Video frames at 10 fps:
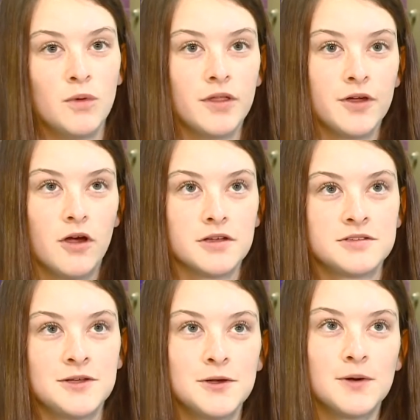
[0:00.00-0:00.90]
Well, they're
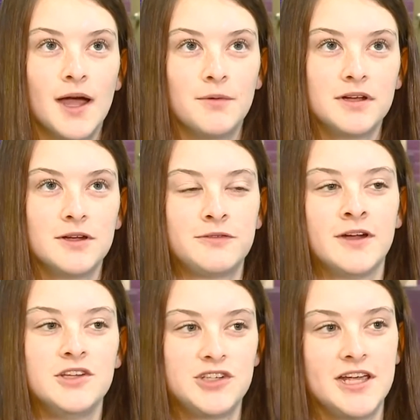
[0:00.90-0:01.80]
also I want to go
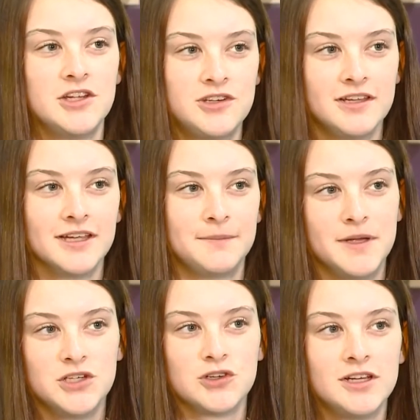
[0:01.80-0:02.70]
for education, like
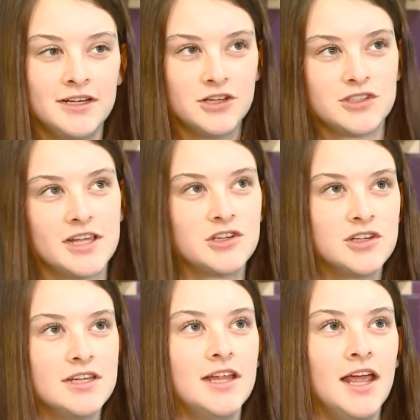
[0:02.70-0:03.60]
majoring in
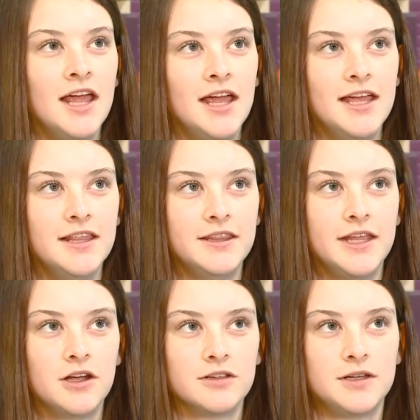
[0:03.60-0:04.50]
education,
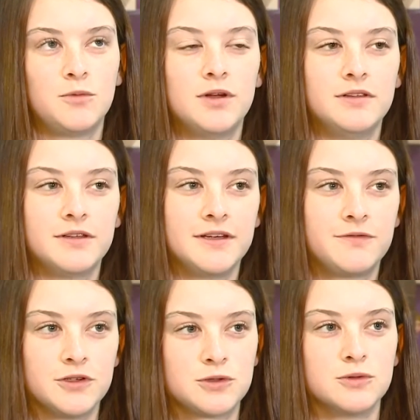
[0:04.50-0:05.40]
and they're like one of the
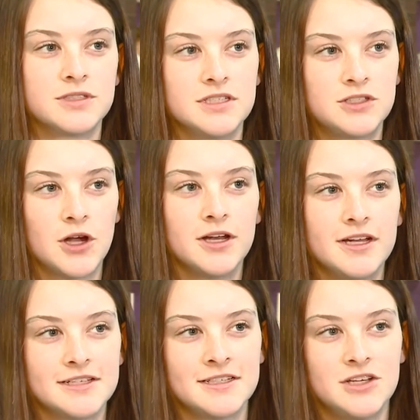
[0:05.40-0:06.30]
like first schools that
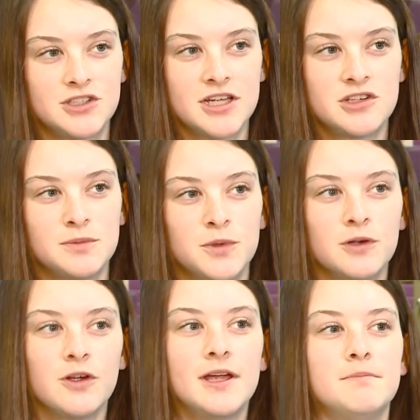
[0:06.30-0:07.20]
started as an education
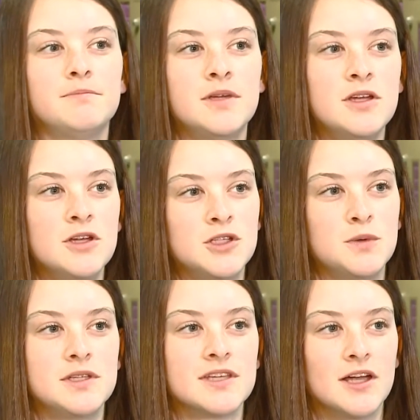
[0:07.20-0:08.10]
program,
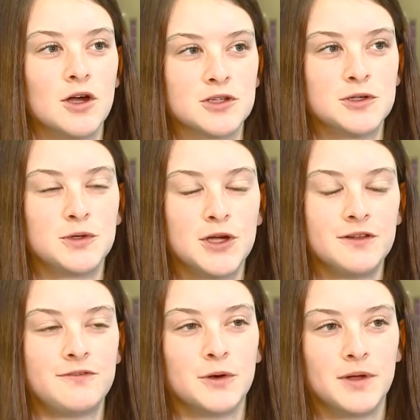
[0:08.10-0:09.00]
so it's like also
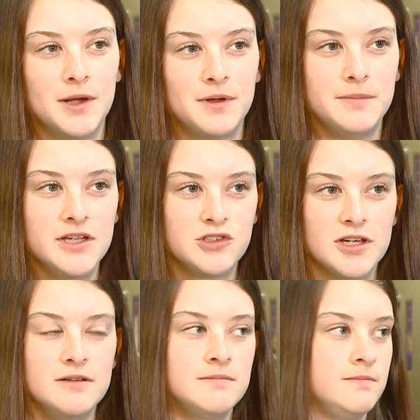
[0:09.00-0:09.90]
good for what I want to major
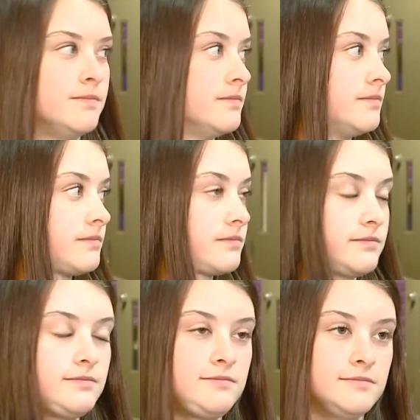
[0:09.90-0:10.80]
in.
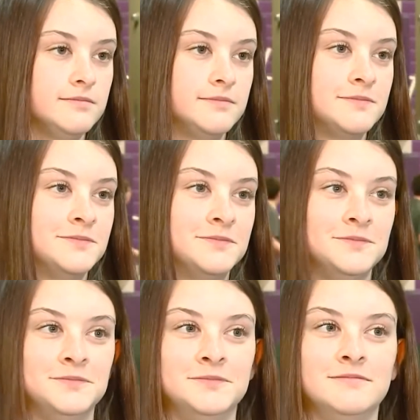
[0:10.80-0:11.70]
Okay. Uh,